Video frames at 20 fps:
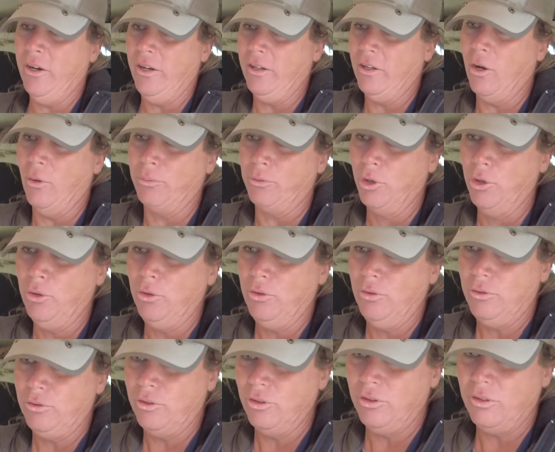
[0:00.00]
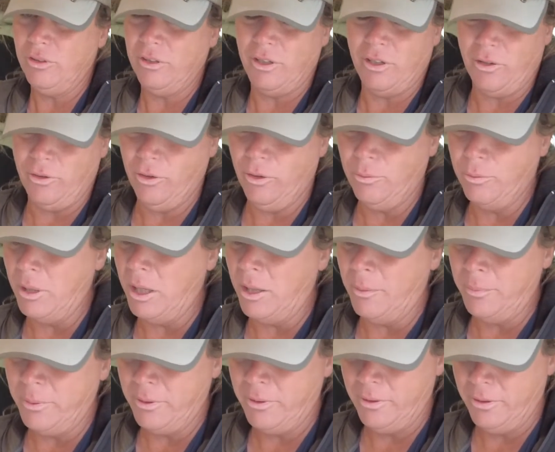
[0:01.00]
it go, doop, doop, you know, it'll
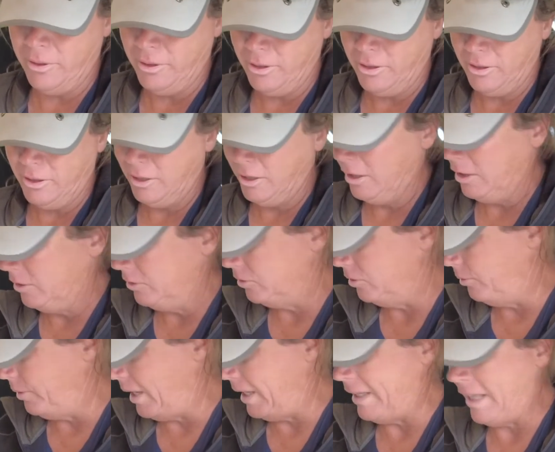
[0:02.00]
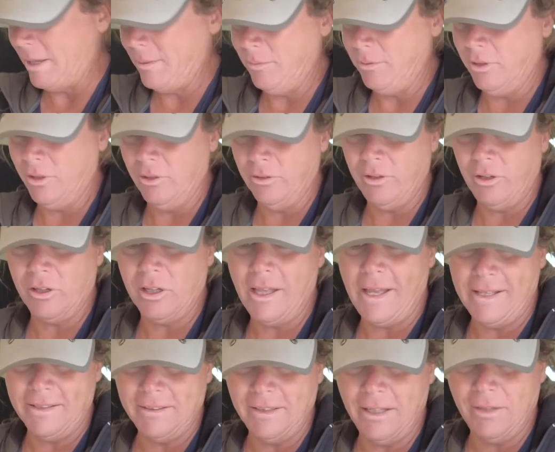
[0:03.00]
bump. So we had that, you know, in our
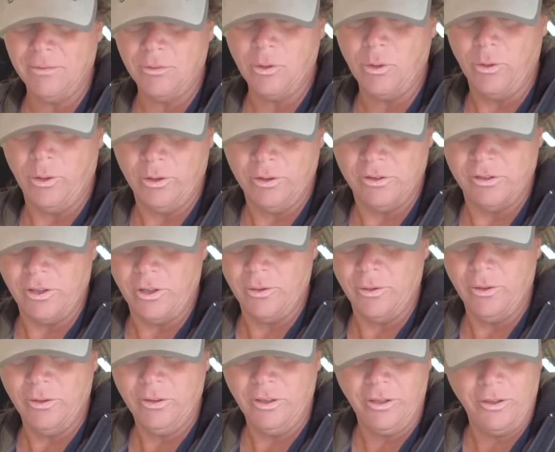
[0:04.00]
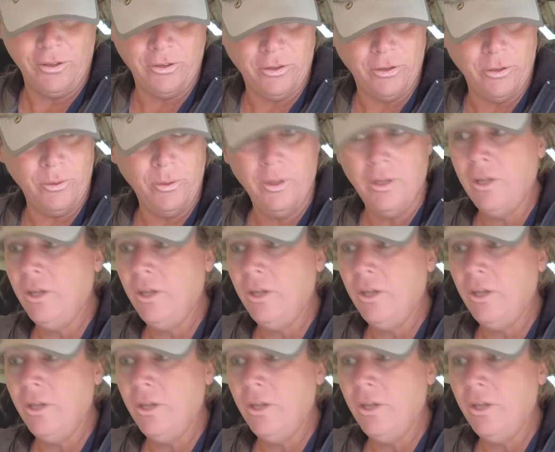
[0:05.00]
class A, of course, so nothing new.